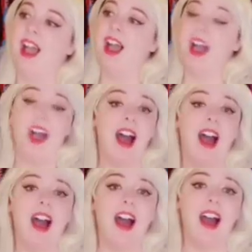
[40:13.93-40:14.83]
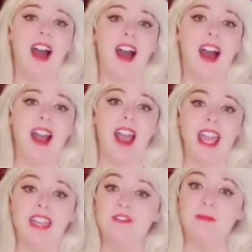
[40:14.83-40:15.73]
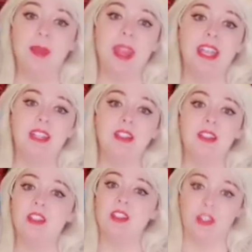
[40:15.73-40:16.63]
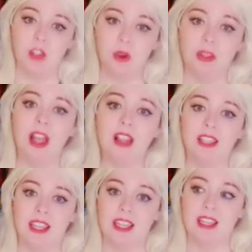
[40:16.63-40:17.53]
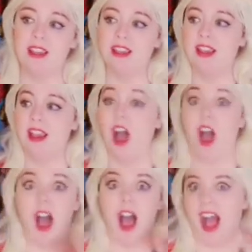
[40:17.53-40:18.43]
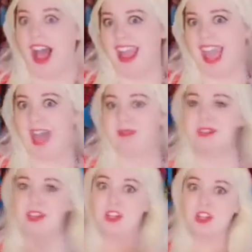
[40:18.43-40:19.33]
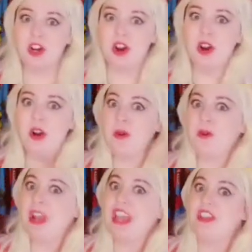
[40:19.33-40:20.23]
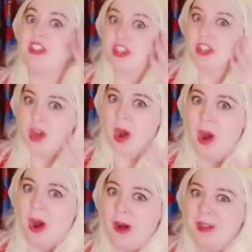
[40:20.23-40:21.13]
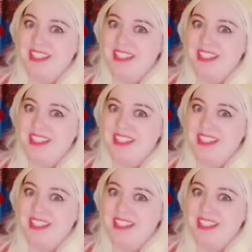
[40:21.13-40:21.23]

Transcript: I've been so lucky. I am the girl with golden